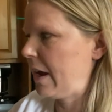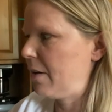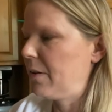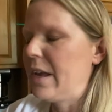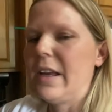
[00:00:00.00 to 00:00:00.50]

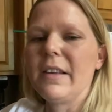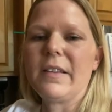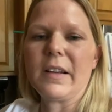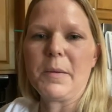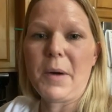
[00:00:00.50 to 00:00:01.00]
out,
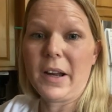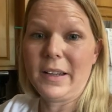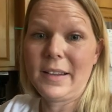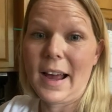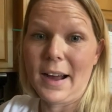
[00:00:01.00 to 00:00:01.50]
stick them on a
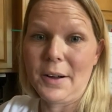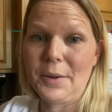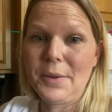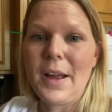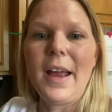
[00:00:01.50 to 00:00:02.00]

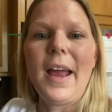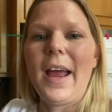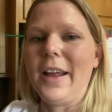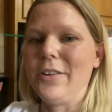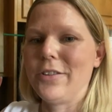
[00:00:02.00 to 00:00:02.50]
towel,
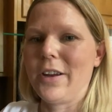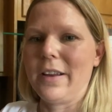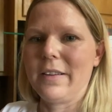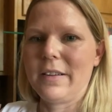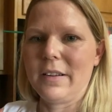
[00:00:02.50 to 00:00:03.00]
and
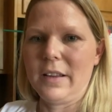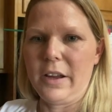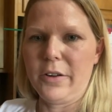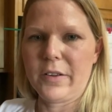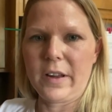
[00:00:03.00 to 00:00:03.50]
just
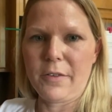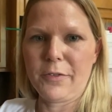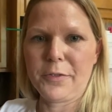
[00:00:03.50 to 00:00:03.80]
let your stuff,